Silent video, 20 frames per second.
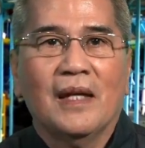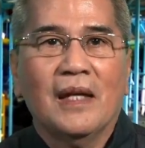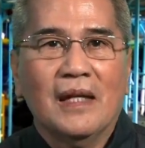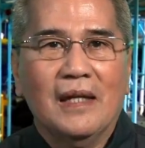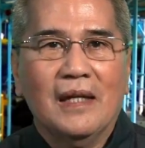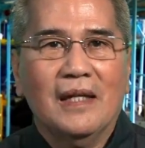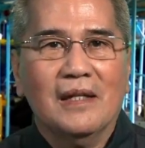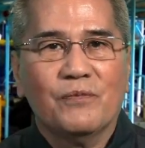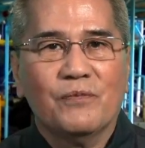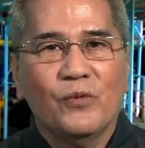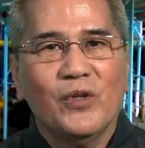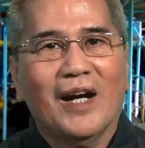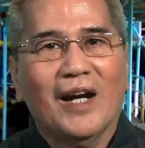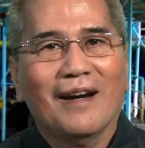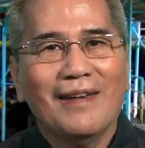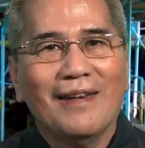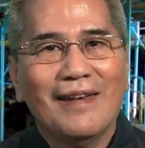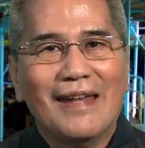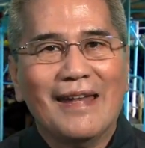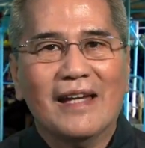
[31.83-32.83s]
If we are
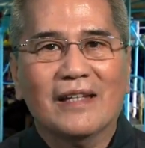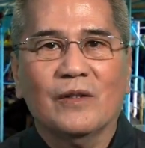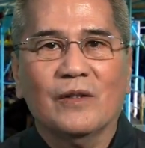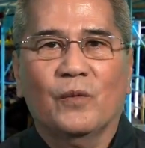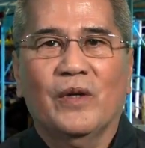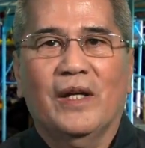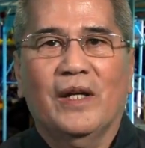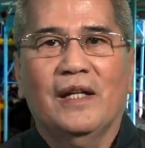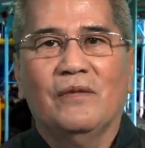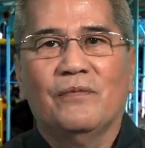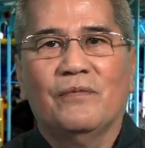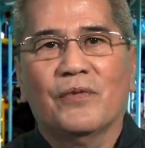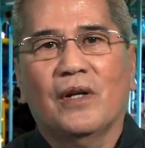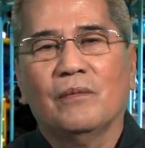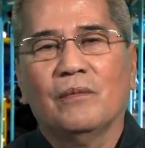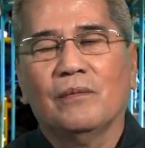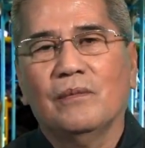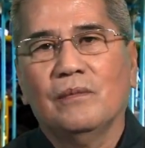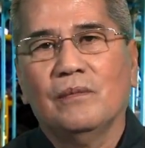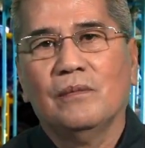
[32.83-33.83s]
led away
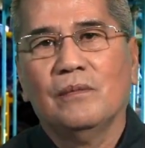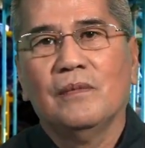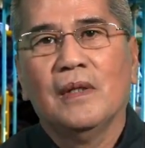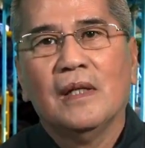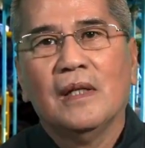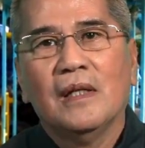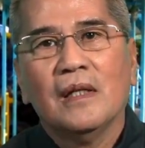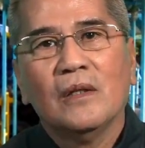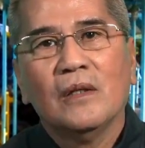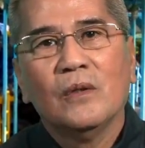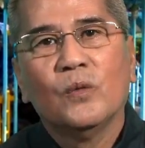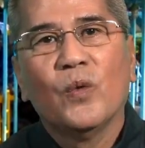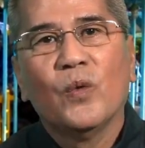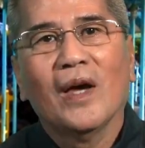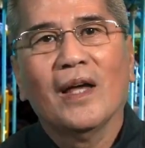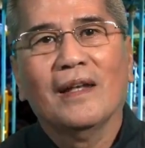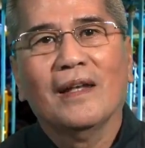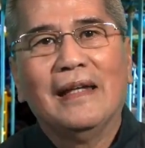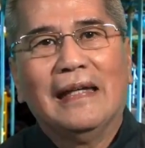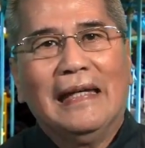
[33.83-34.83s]
from
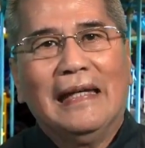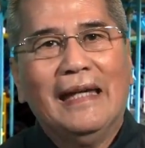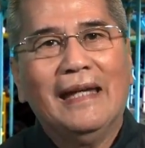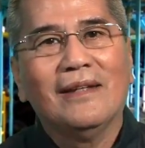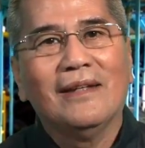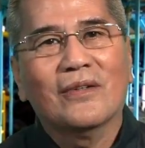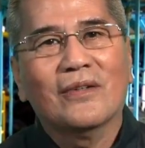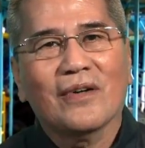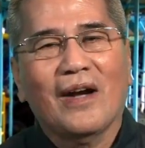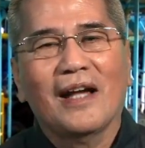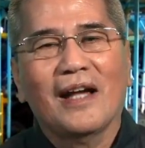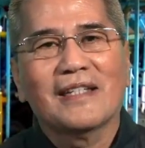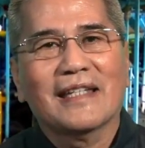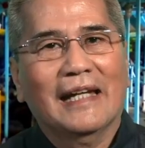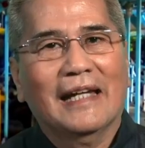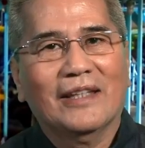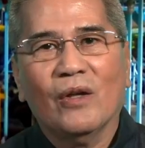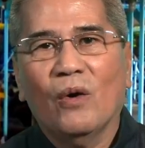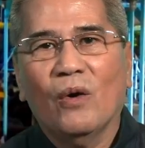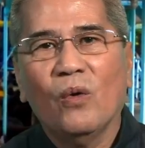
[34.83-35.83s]
dwelling in Christ
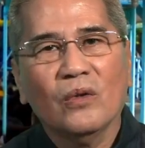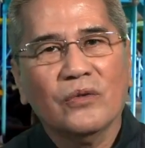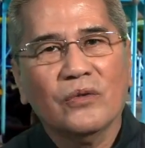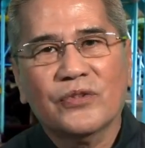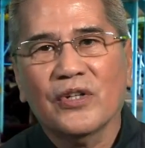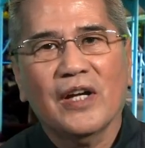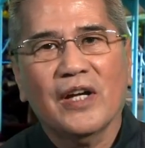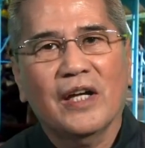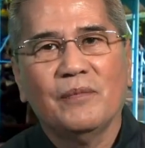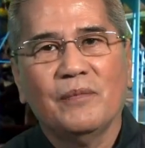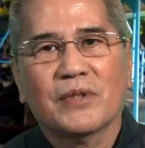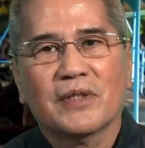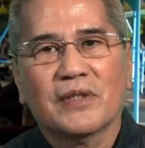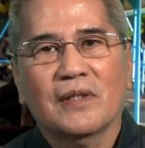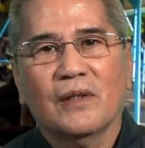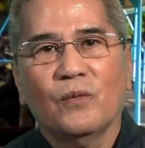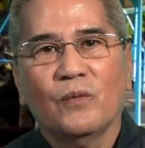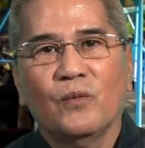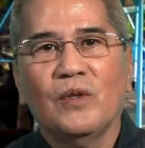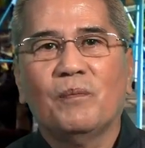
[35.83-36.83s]
at all times,
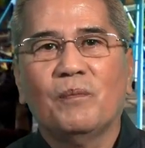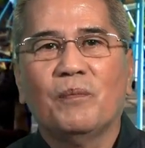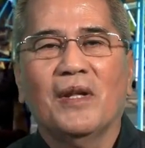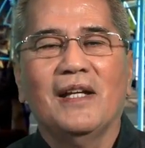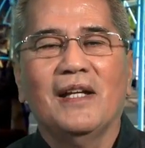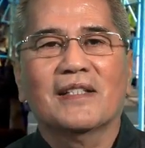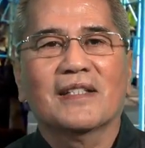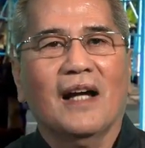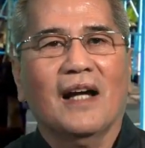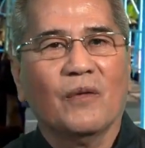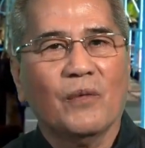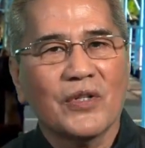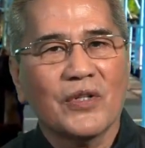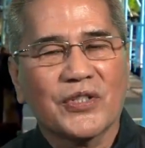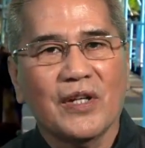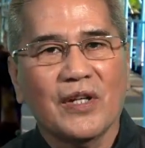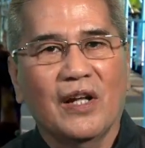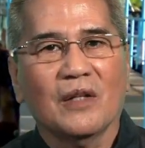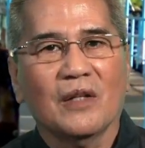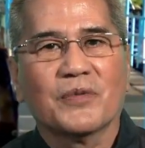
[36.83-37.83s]
we place
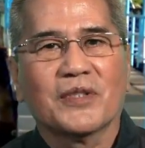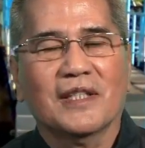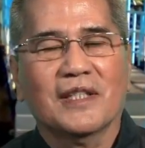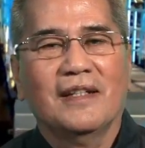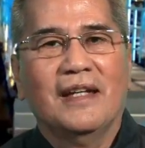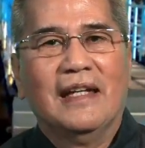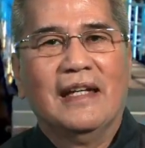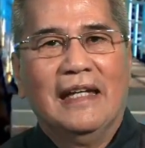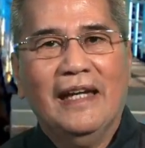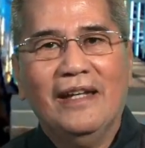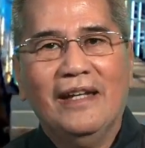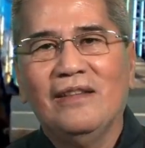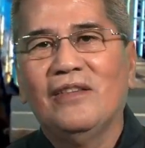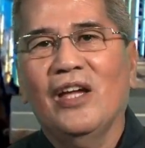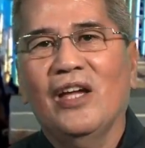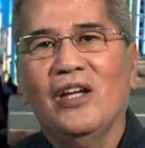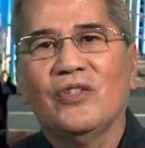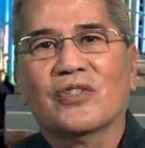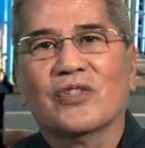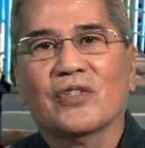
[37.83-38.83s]
ourselves in
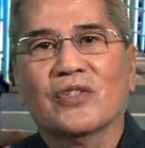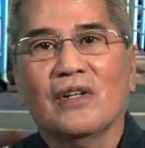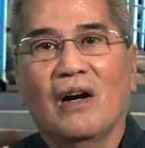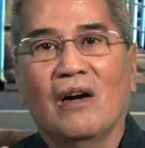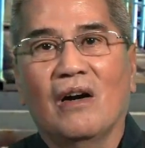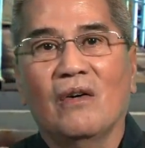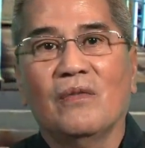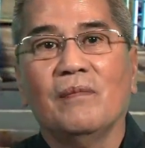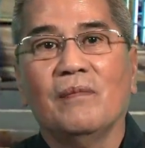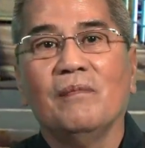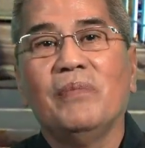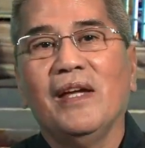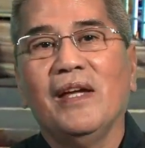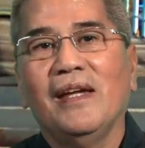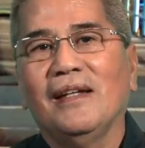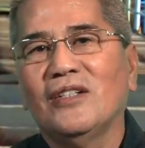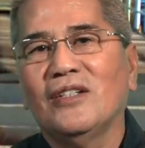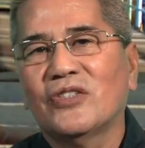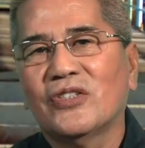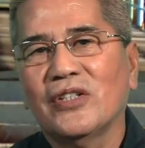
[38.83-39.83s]
danger of
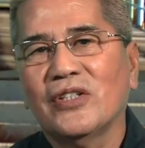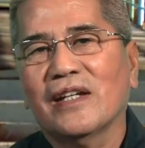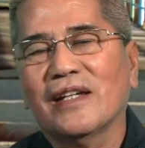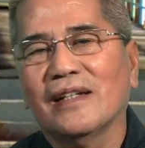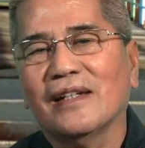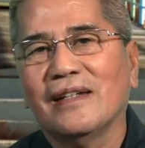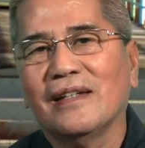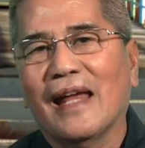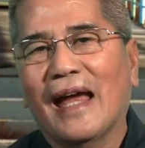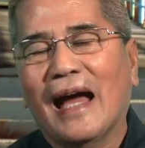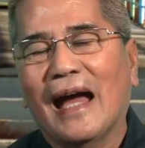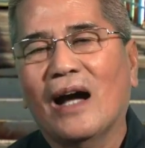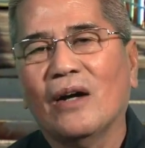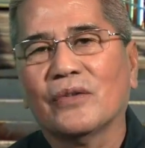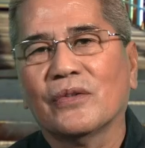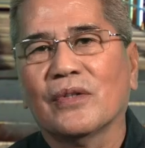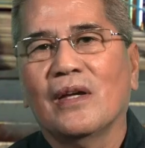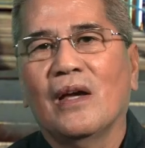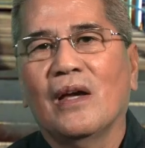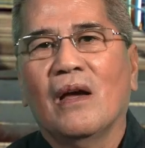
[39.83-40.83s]
being shaken out
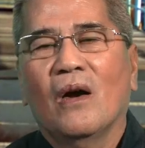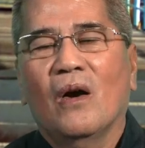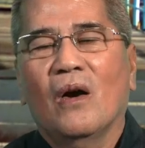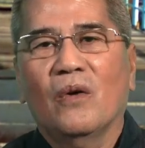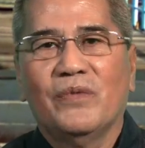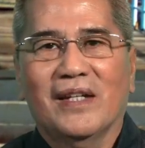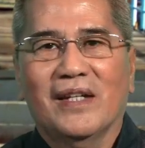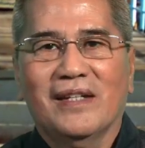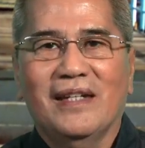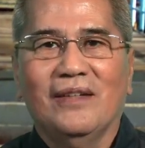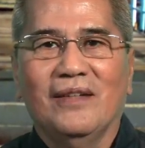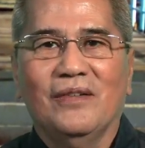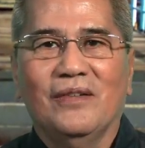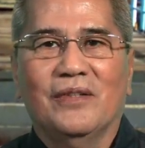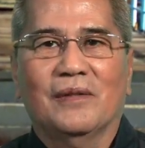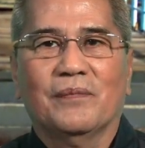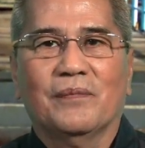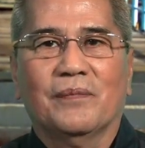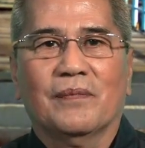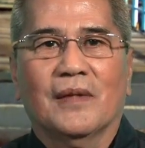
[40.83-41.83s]
of the
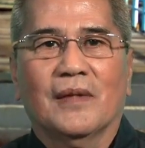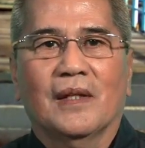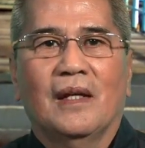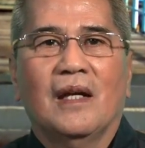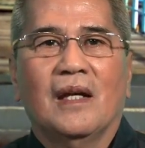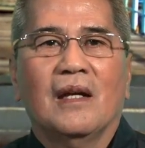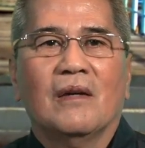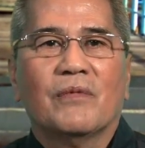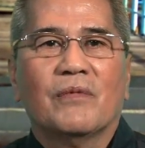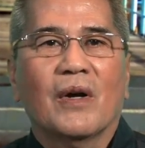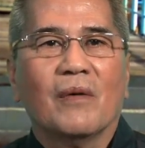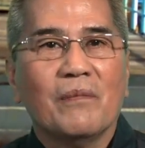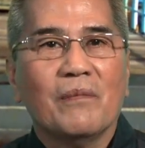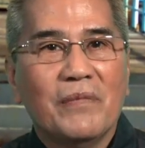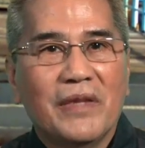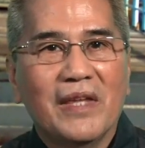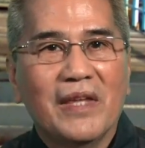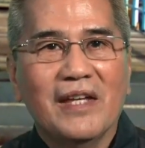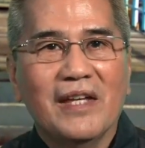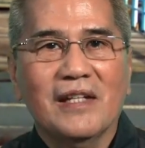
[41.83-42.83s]
kingdom. From
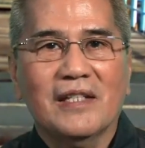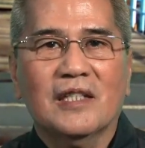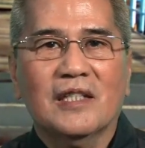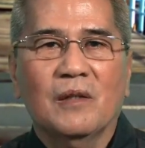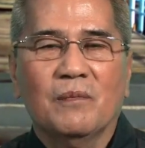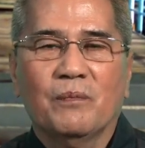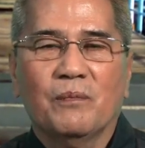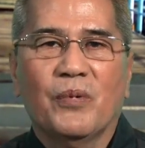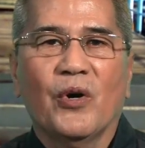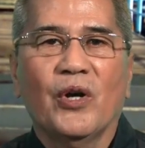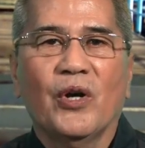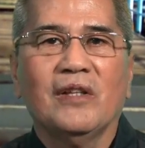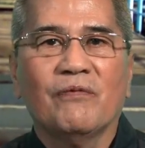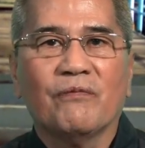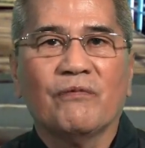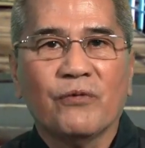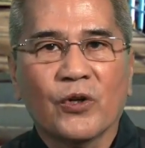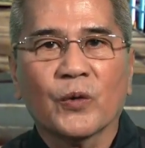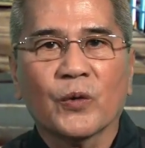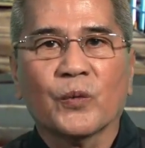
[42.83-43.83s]
this point
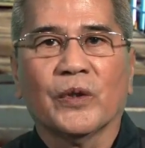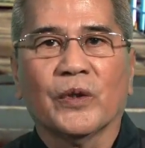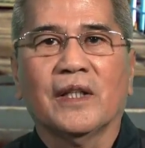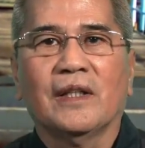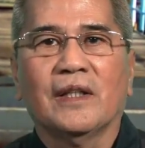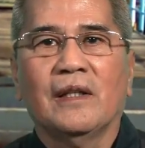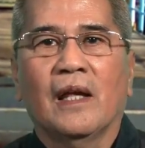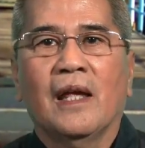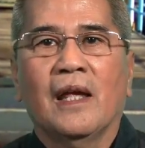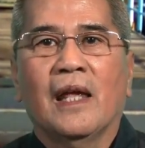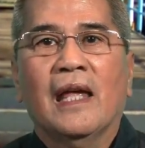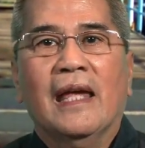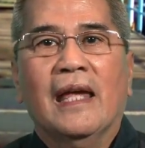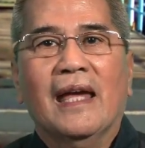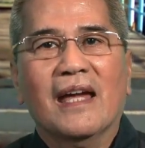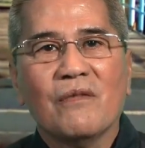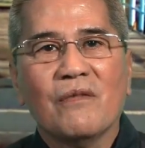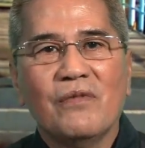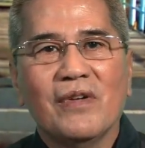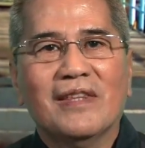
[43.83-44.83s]
forward,
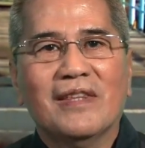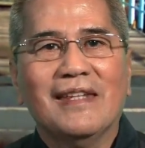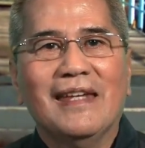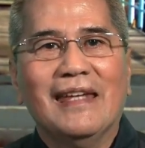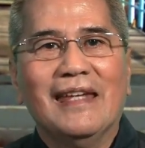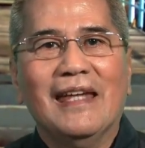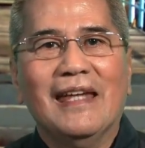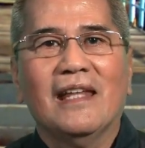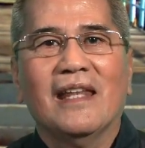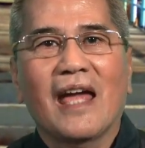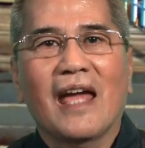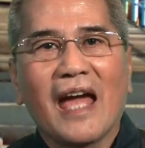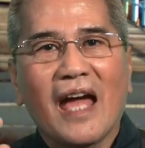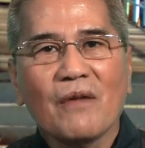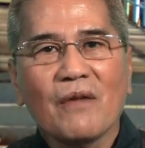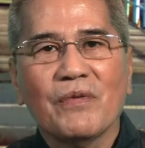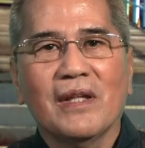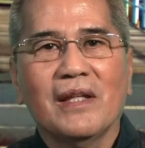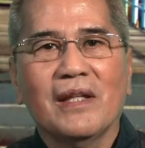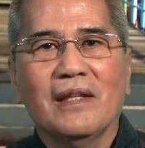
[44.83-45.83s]
everything in
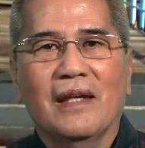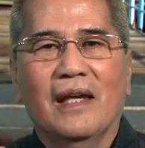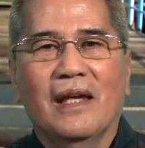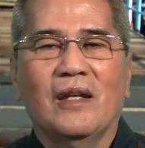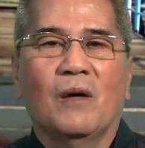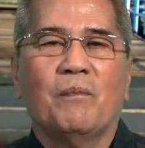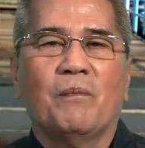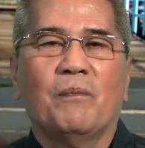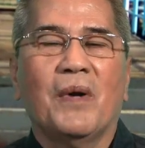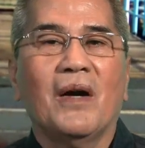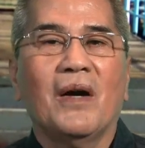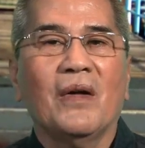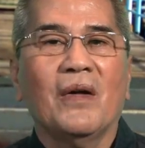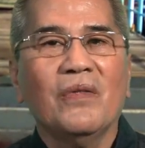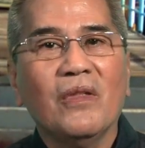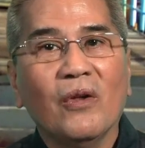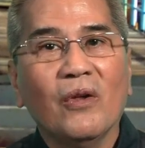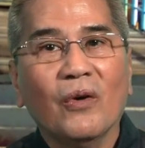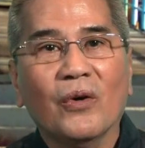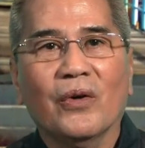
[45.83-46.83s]
heaven and upon
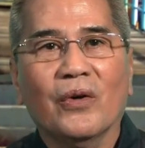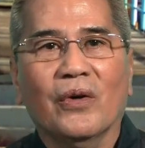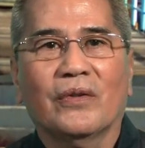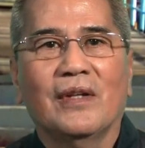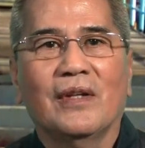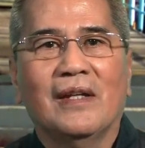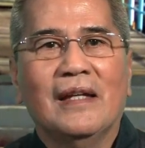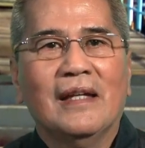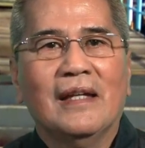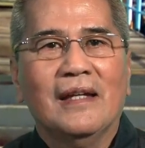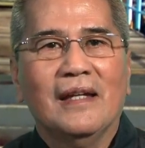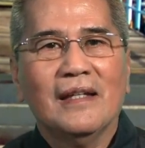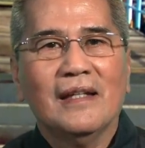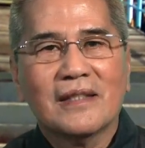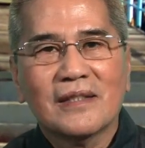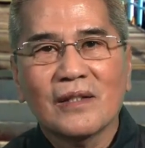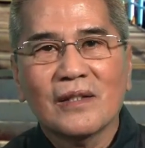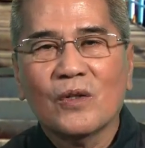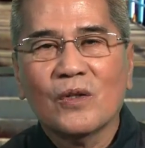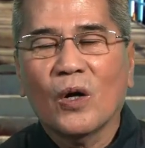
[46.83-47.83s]
the earth is
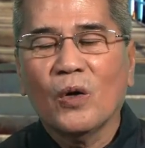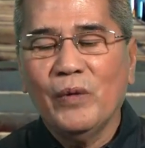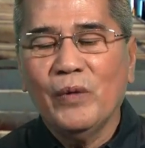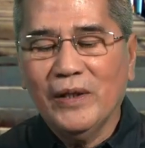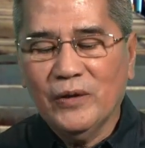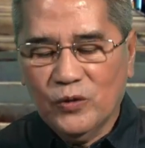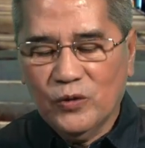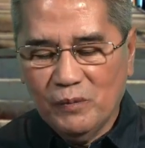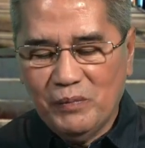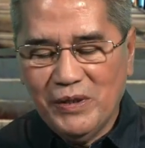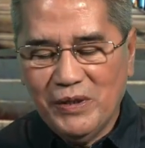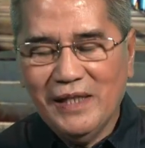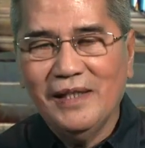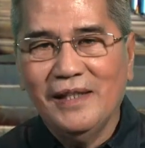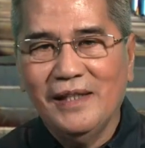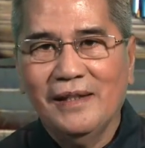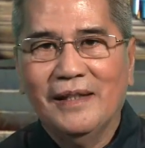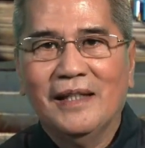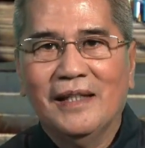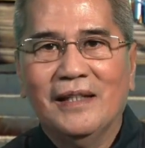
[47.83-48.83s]
going to be
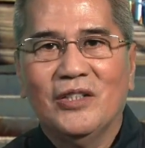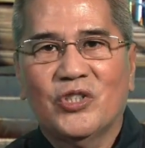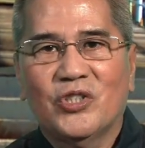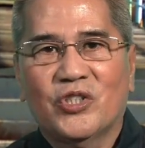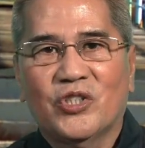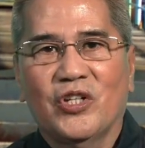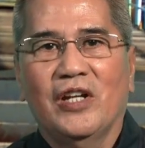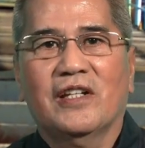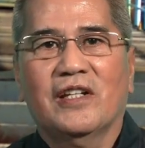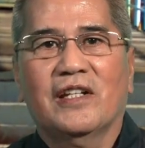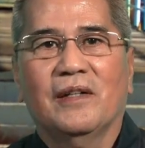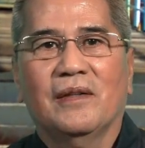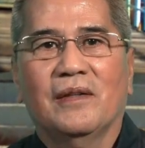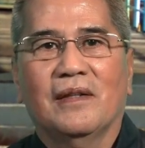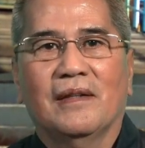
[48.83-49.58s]
shaken.